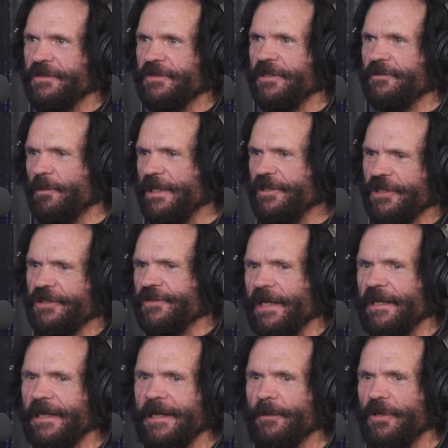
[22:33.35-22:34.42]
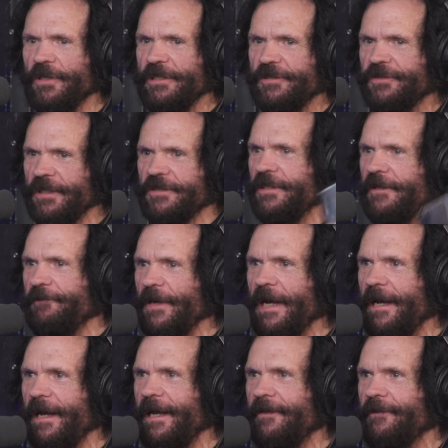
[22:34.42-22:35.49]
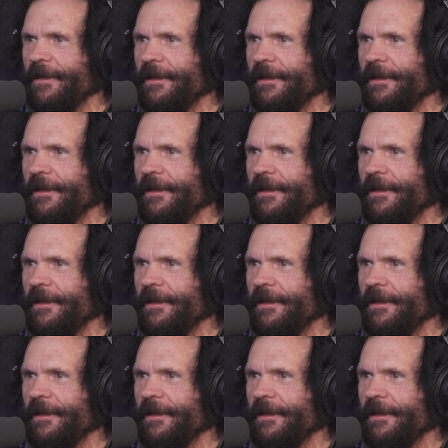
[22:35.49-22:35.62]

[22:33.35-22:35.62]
She says, why'd you say that? I'm only 65.